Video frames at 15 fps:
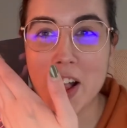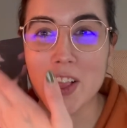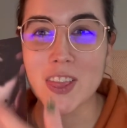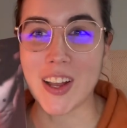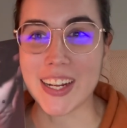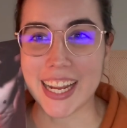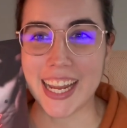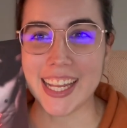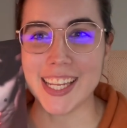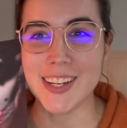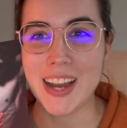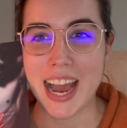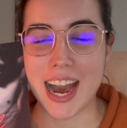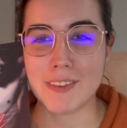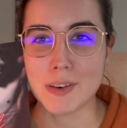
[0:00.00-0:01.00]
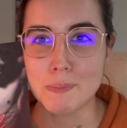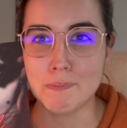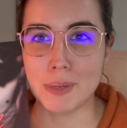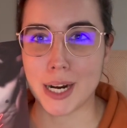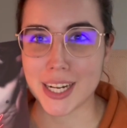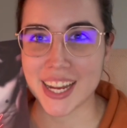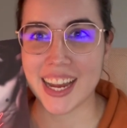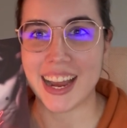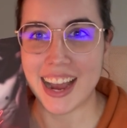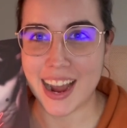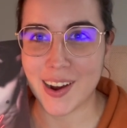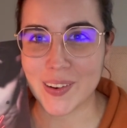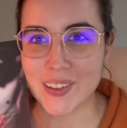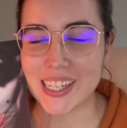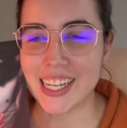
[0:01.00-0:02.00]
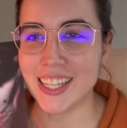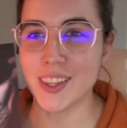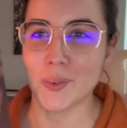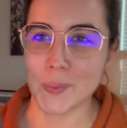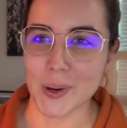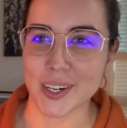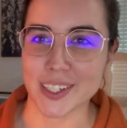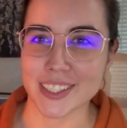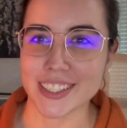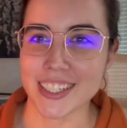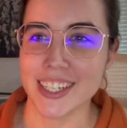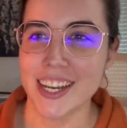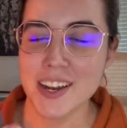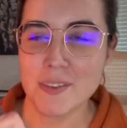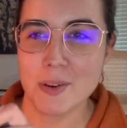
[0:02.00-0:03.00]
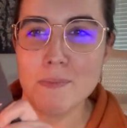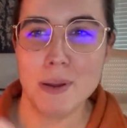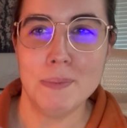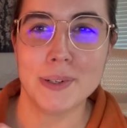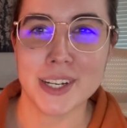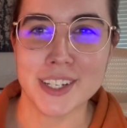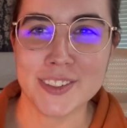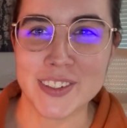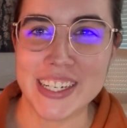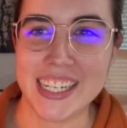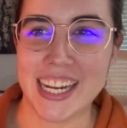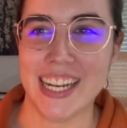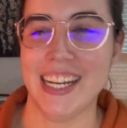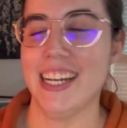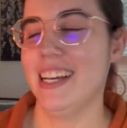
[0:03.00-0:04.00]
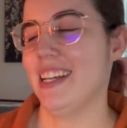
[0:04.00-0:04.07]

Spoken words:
Look it, you have a book out in the world where people can read it.